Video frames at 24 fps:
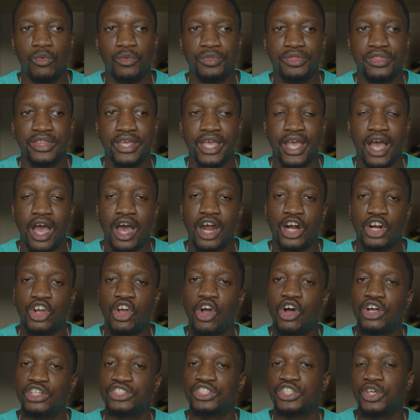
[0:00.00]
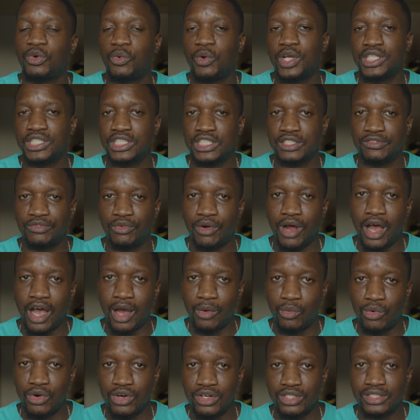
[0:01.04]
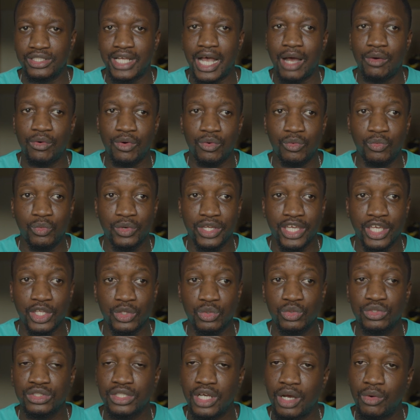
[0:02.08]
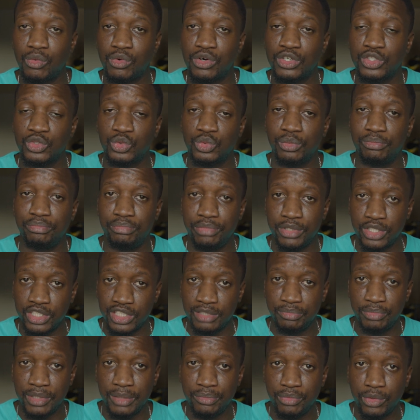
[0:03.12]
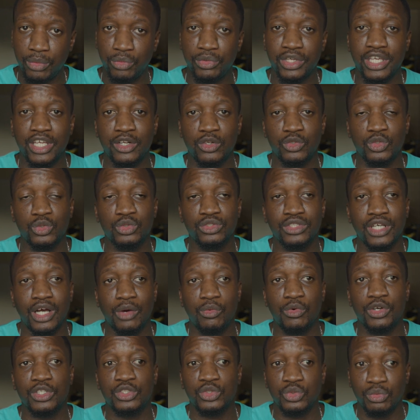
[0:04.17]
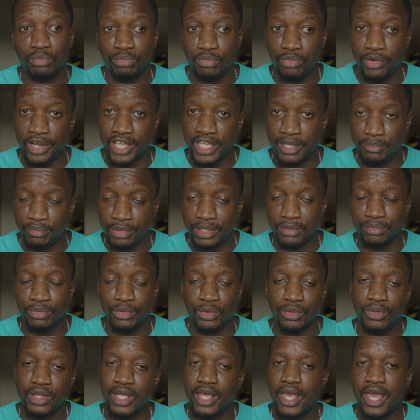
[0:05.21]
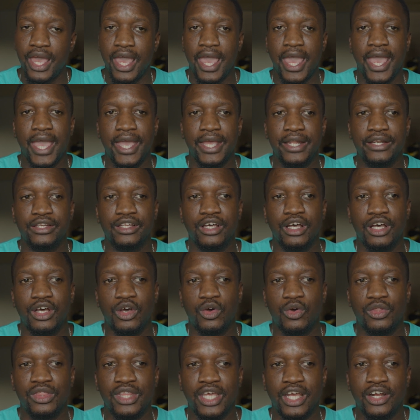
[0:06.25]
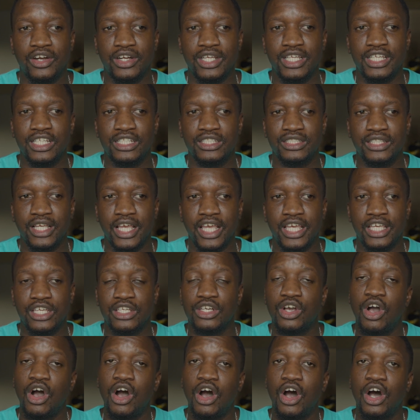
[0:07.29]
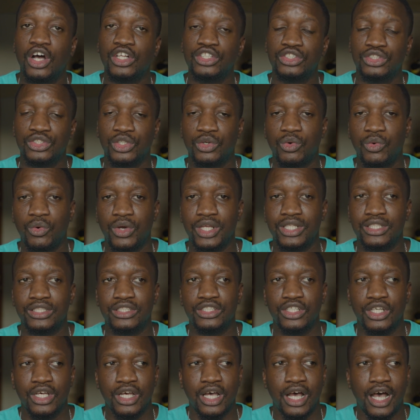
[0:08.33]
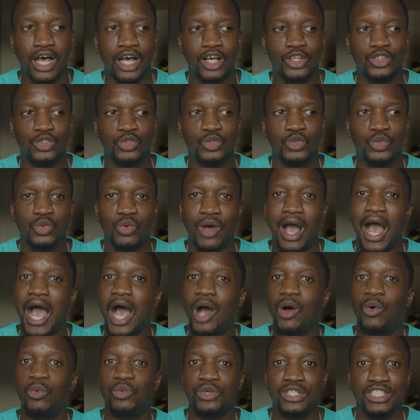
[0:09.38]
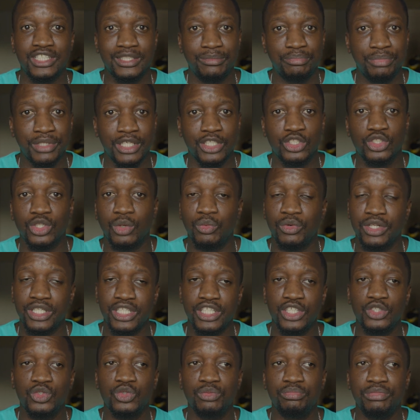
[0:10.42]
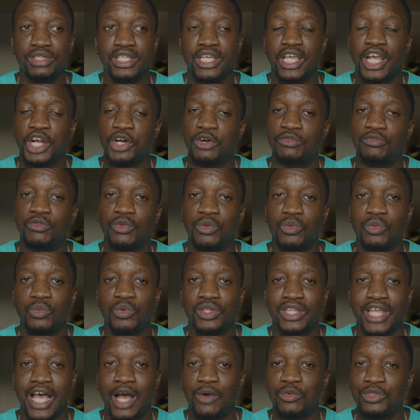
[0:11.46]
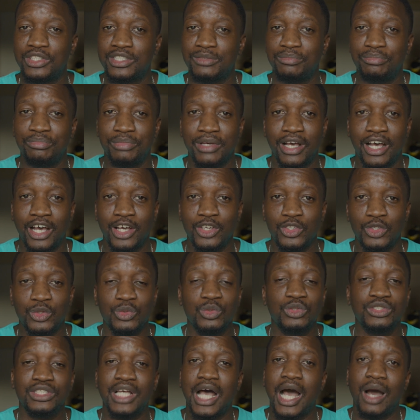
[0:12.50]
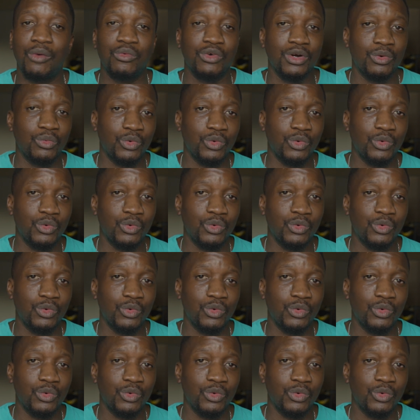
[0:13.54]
there are consequences for our words. We can use our words to build people, we can use our words to break people, and there is a consequence to how we speak. So we need to be careful with how we use our